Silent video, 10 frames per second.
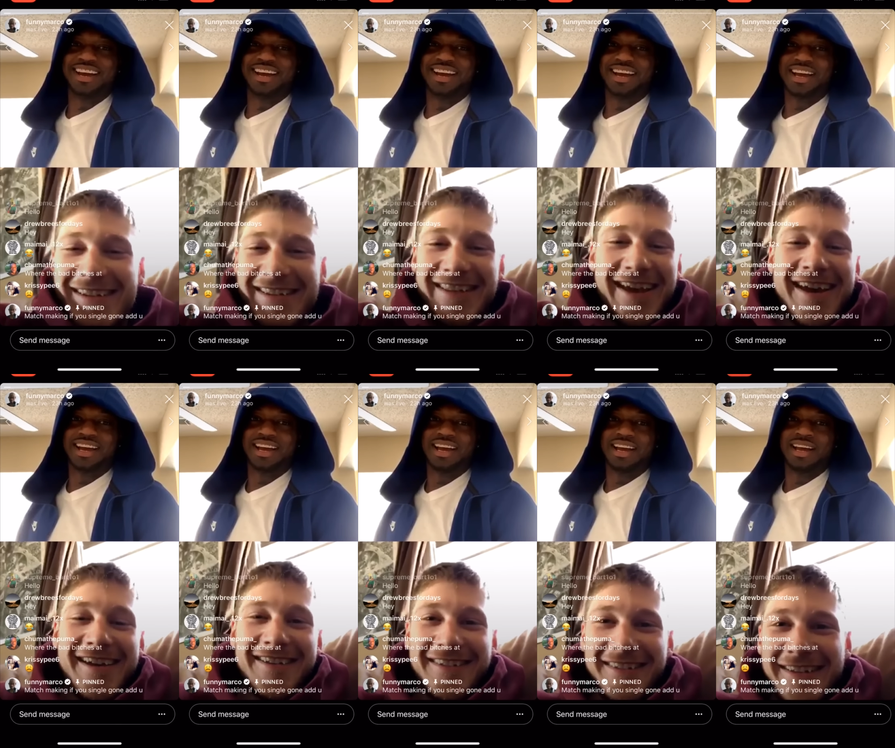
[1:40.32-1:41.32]
Speaker 1: Yeah.
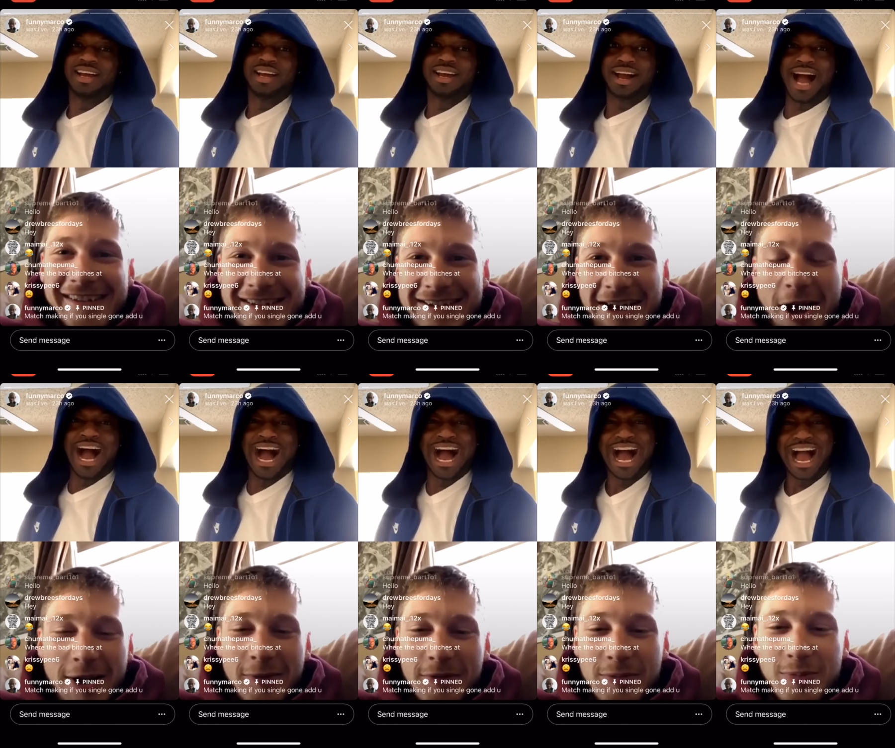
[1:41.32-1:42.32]
I'll give him
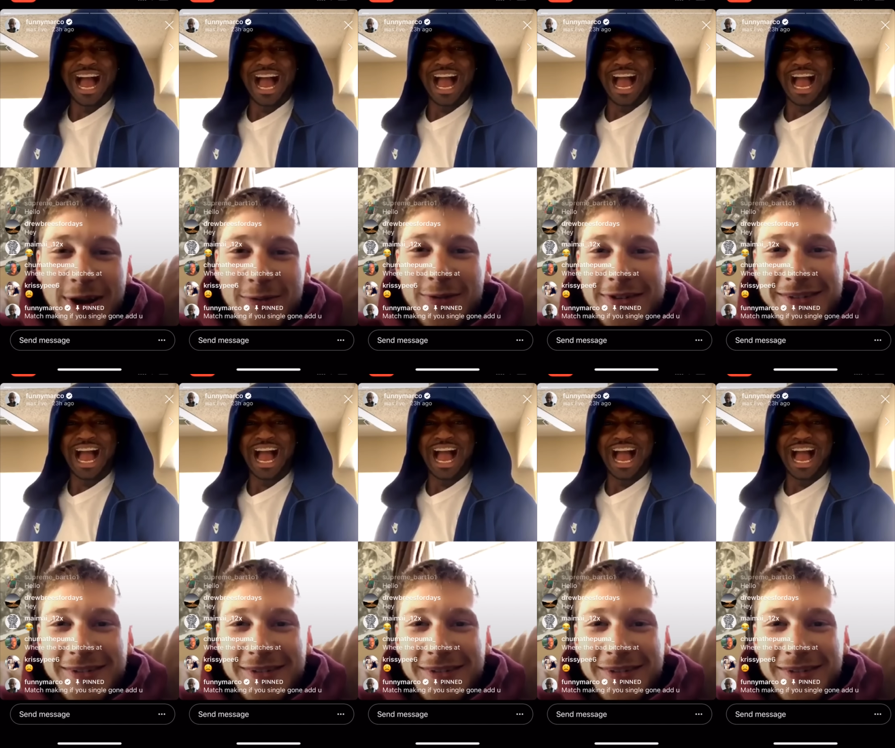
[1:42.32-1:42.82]
some breakfast.